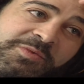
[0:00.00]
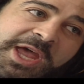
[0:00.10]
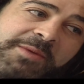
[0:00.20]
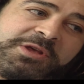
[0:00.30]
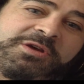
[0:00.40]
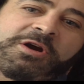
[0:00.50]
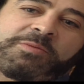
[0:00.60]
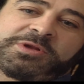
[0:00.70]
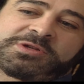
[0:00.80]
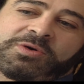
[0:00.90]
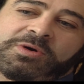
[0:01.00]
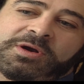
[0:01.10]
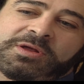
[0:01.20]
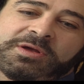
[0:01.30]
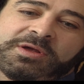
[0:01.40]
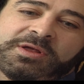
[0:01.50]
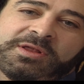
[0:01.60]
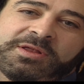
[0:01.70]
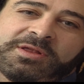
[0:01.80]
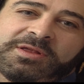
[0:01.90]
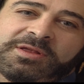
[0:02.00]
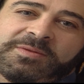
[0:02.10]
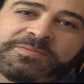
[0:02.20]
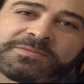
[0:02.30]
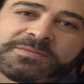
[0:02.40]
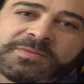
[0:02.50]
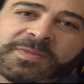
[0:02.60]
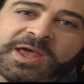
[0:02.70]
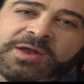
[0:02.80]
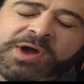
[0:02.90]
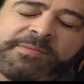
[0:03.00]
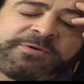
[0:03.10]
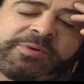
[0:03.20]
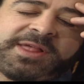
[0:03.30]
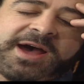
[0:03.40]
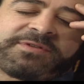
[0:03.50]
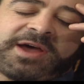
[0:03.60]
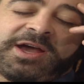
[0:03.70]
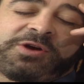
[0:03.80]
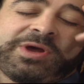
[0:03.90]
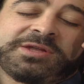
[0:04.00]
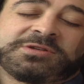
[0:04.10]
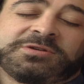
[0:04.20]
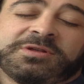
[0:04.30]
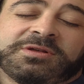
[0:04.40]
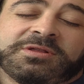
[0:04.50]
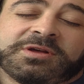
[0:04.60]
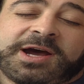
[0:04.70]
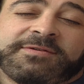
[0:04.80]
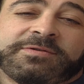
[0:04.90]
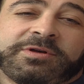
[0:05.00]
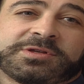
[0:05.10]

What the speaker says: we came to Europe and toured. And right before we left, I agreed to do the cover of Rolling